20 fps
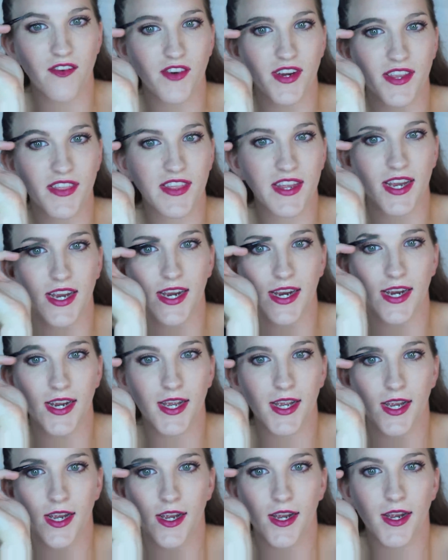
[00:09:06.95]
everything
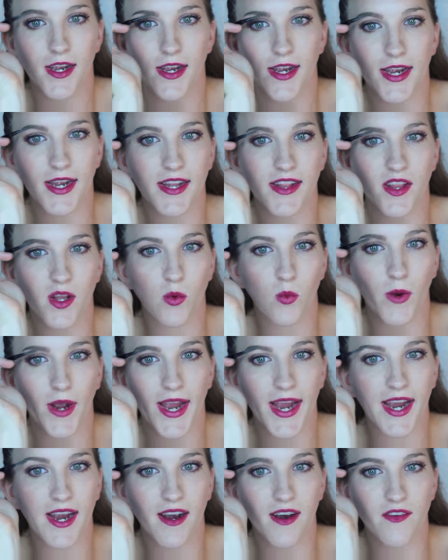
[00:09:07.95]
in the
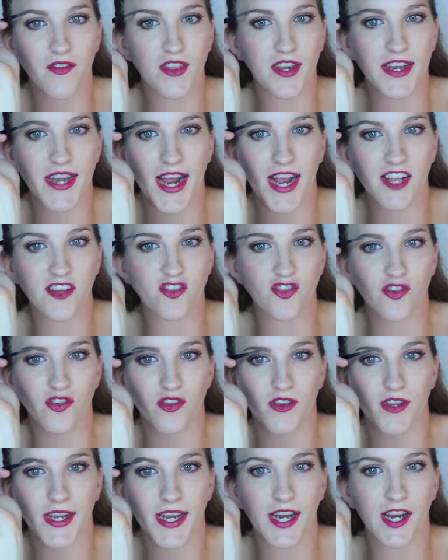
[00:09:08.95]
way of the
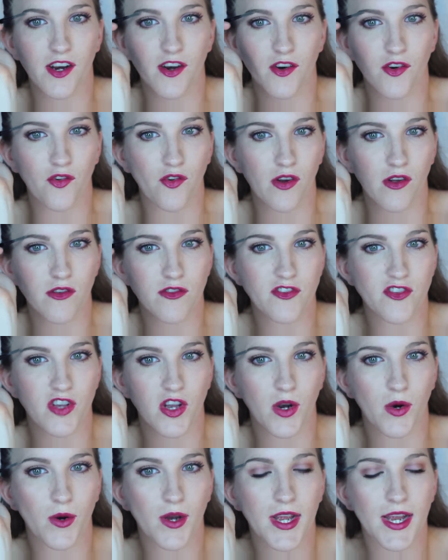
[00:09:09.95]
natural hair growth.
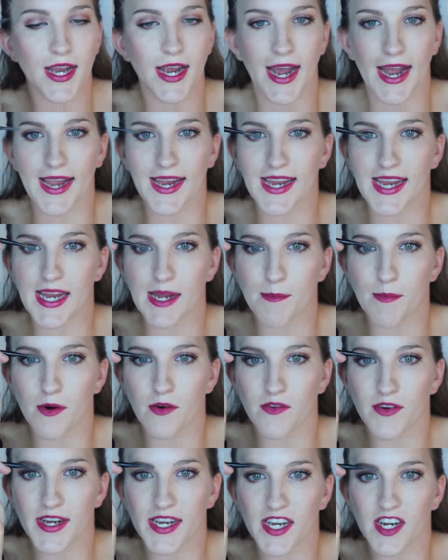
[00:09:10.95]
So I keep
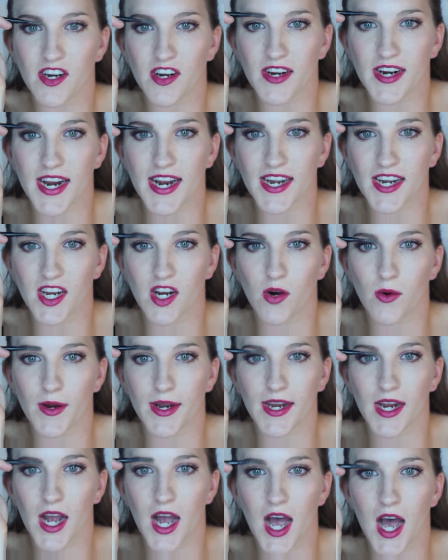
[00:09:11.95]
over here kind of
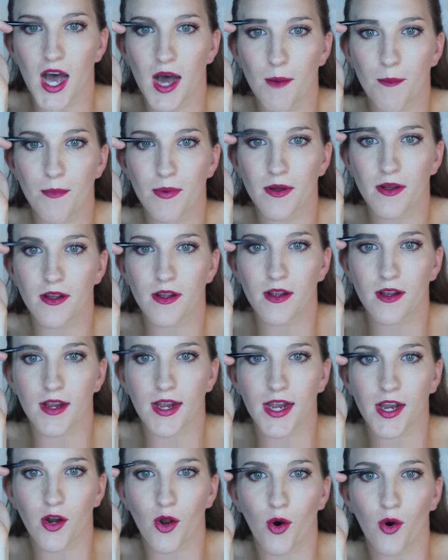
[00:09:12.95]
going up
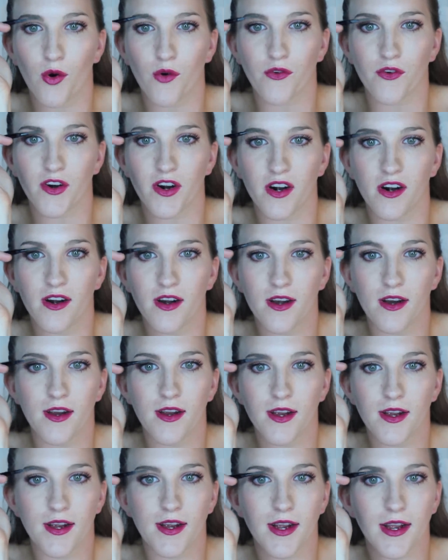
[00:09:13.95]
and over
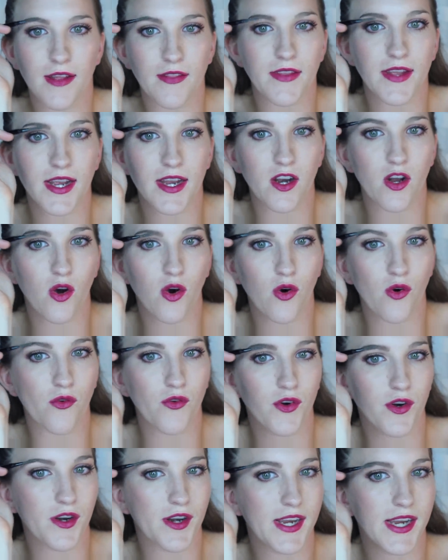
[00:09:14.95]
and then
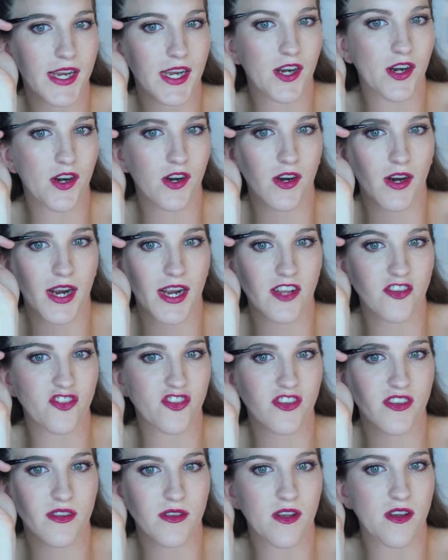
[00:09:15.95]
over here I
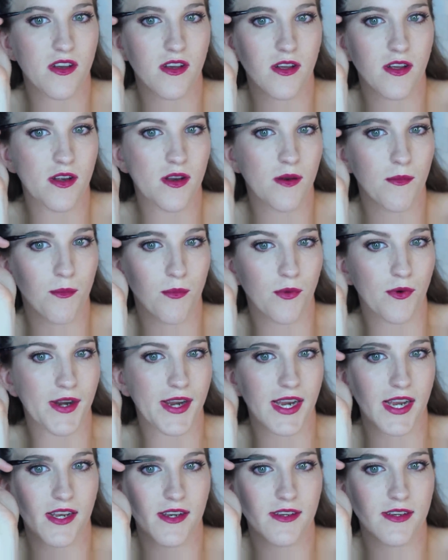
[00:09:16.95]
just
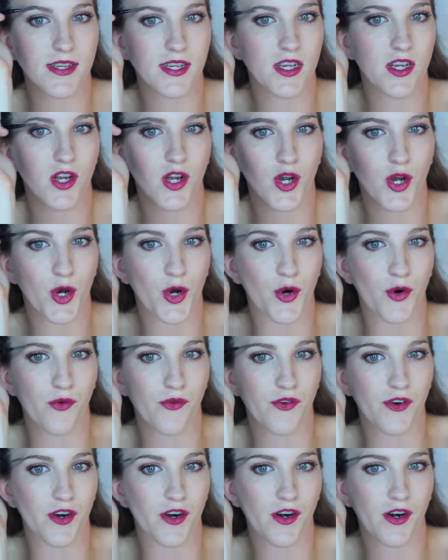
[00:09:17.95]
bring it
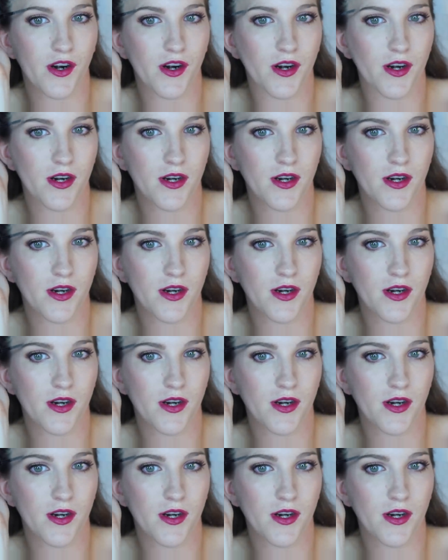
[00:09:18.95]
over.